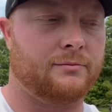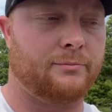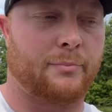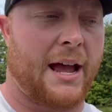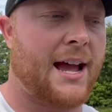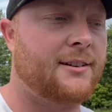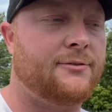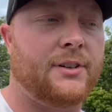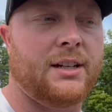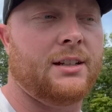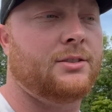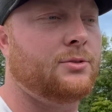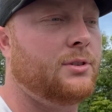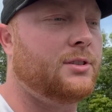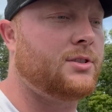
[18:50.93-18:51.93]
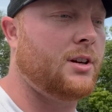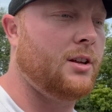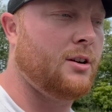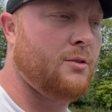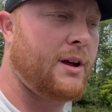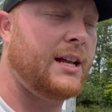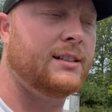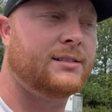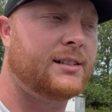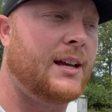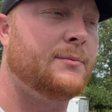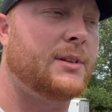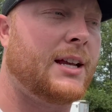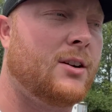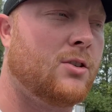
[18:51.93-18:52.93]
back feeding to each other. We had the
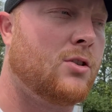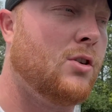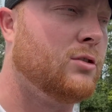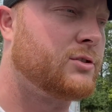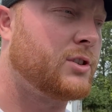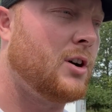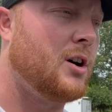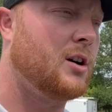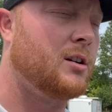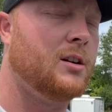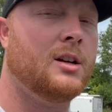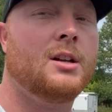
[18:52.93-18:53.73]
same thing on Colt's car.